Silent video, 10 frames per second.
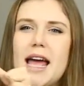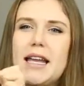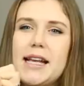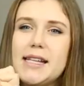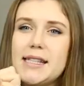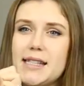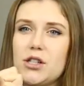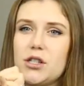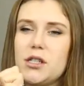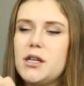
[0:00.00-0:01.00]
an
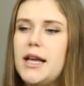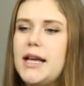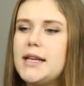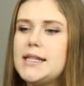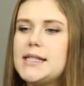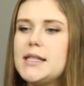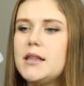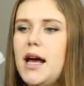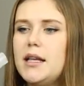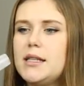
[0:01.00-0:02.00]
insert. It is
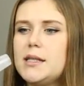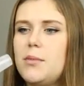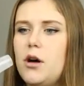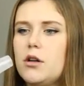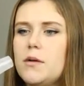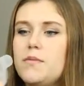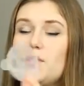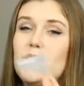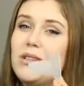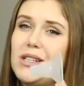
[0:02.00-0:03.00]
slightly smaller,
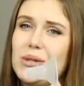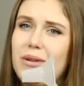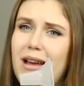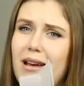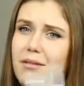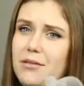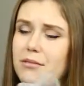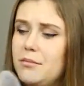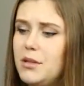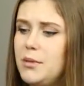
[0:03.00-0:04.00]
22.5
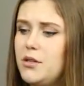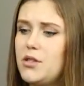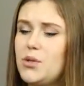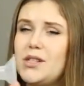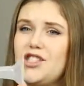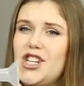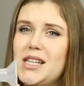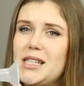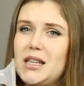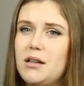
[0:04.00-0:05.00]
millimeters, so it's
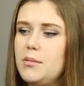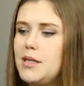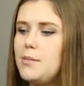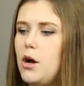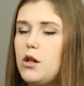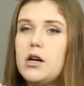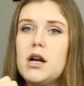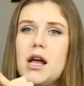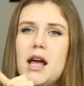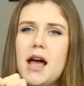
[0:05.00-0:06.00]
just a little bit smaller.
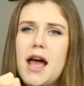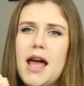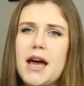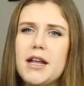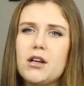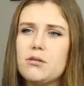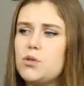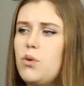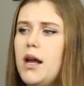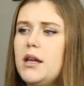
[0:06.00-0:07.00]
And it
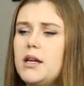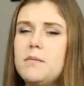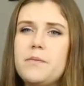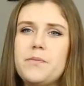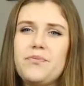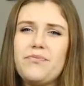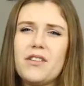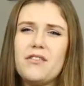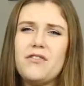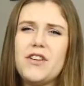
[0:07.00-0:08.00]
goes right in,
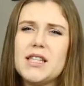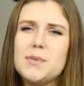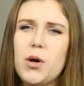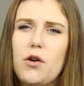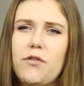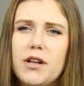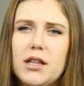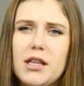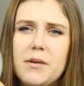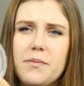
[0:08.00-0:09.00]
fits
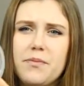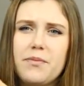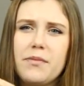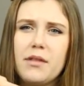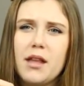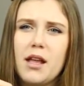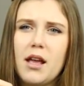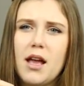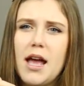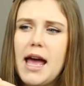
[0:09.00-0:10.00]
perfectly,
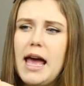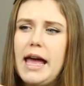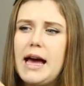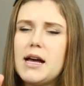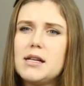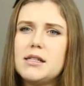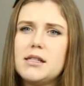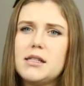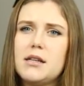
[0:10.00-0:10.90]
and